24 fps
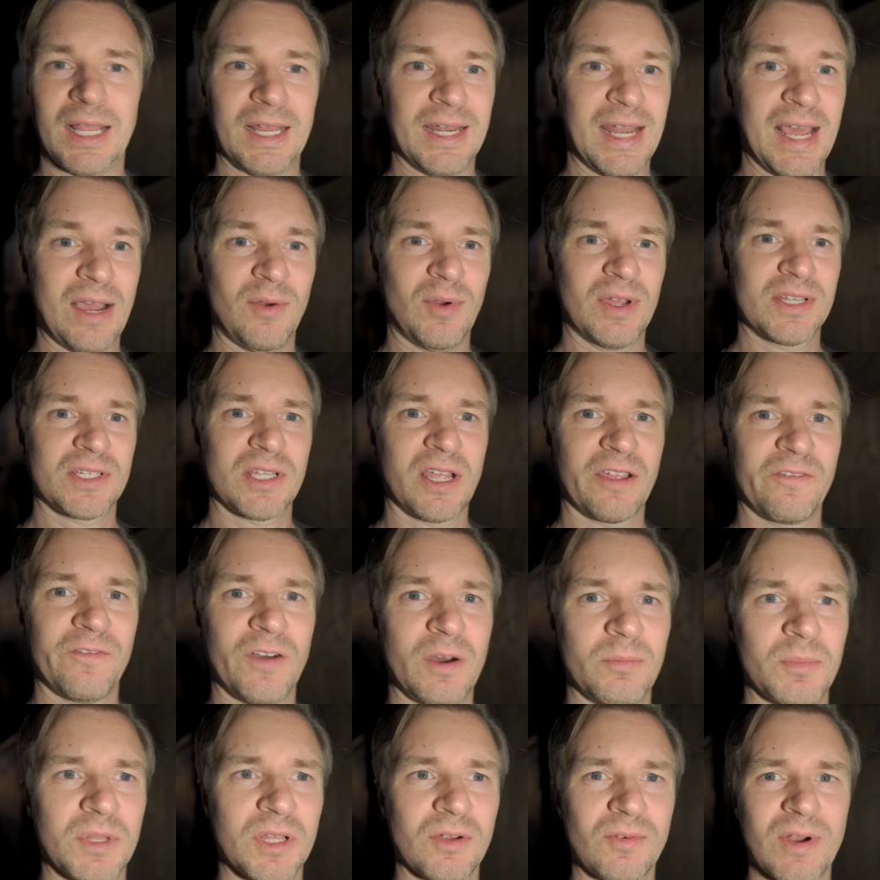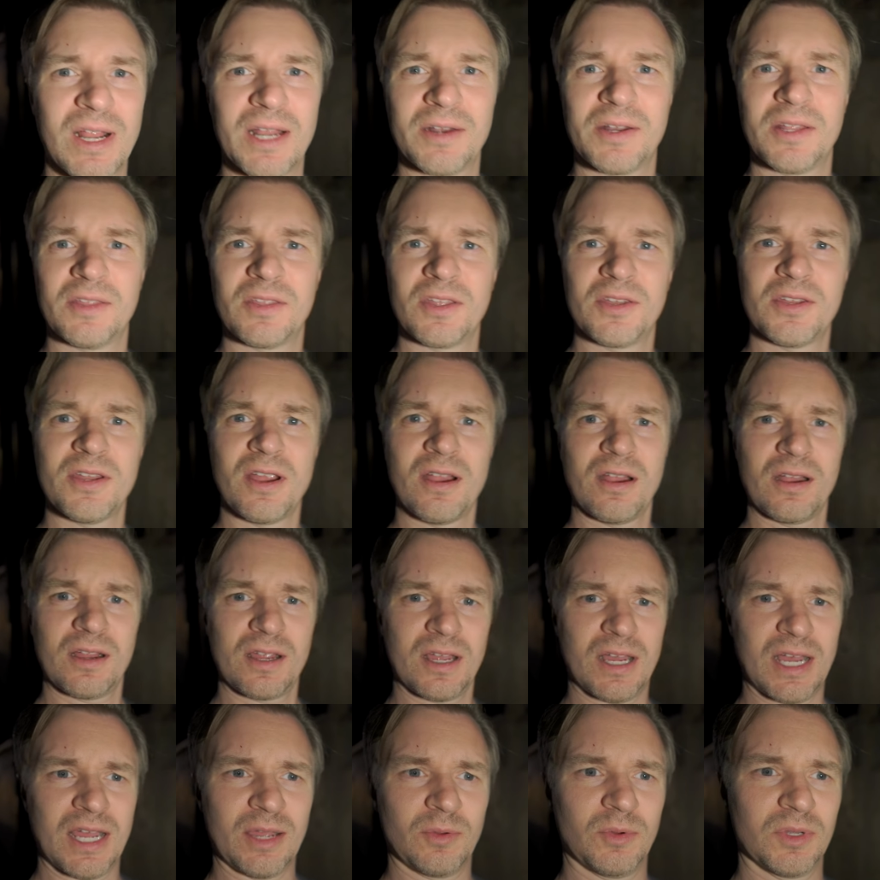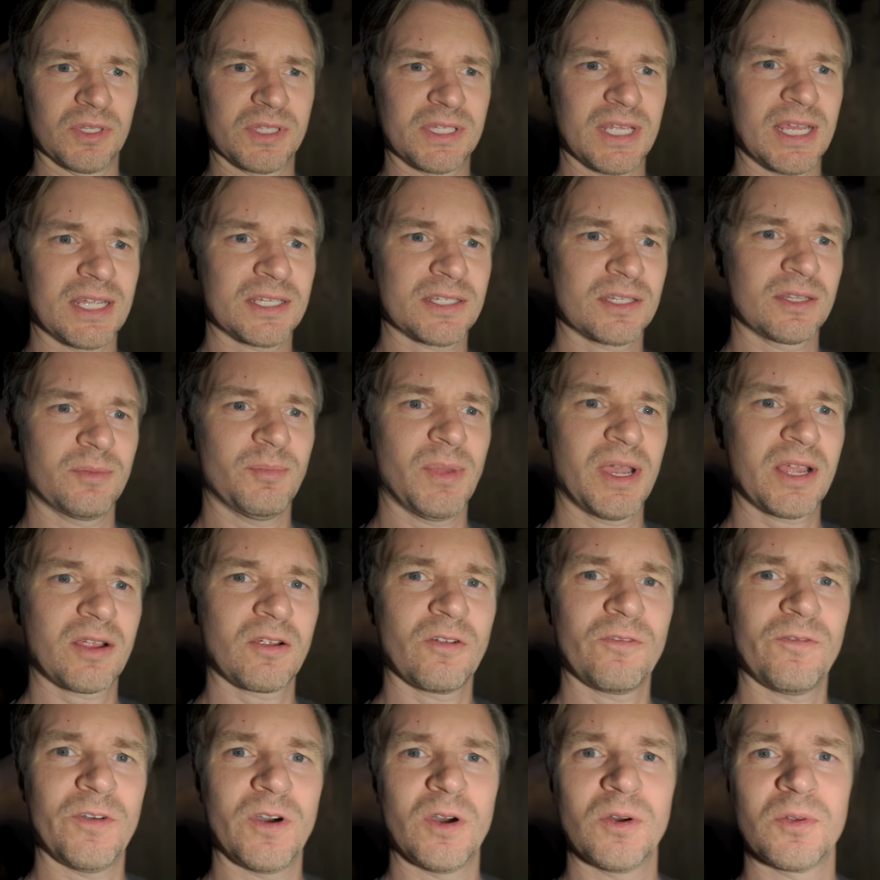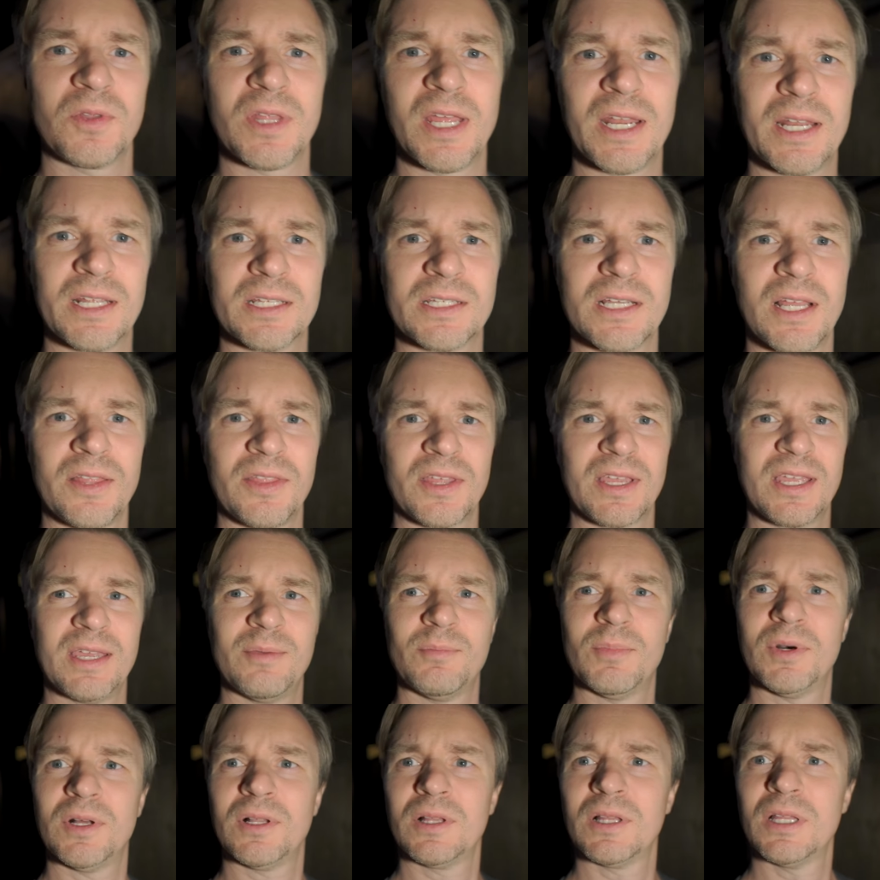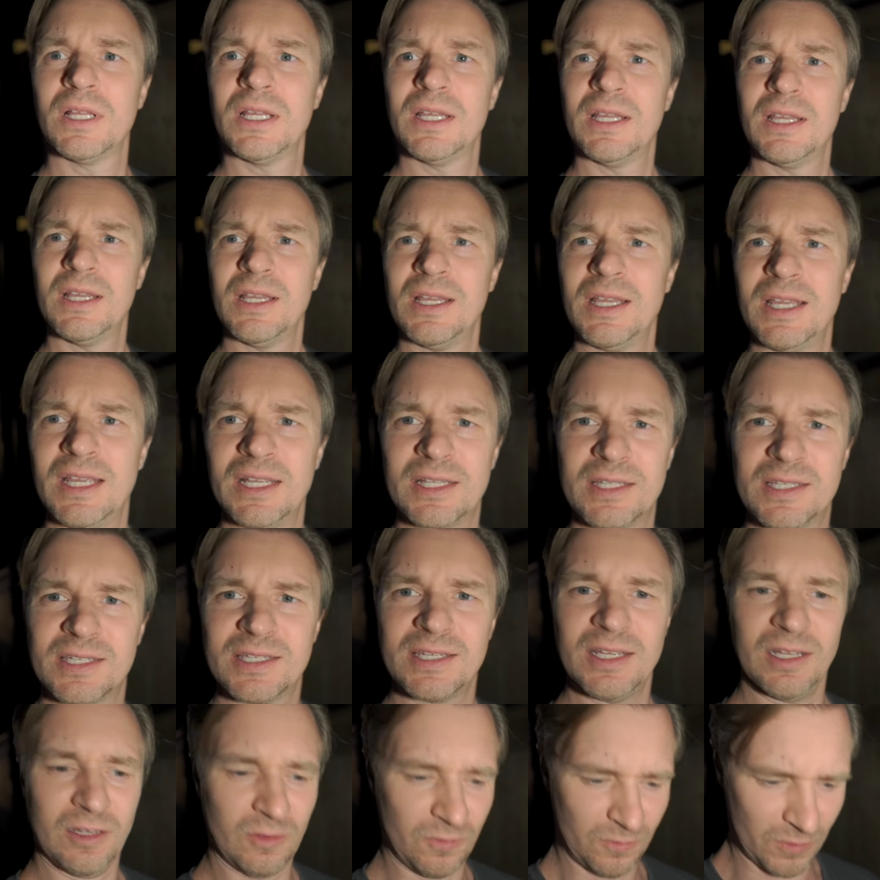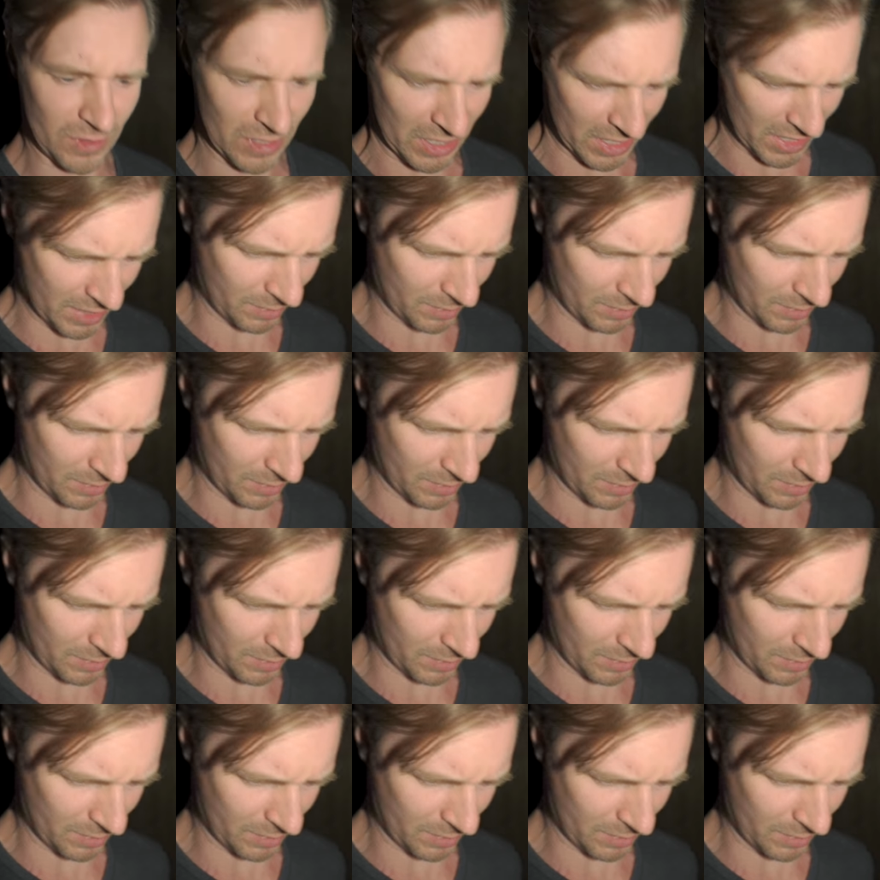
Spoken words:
And now as I fumble around in the dark, I will test the microphone that is on the gimbal itself. I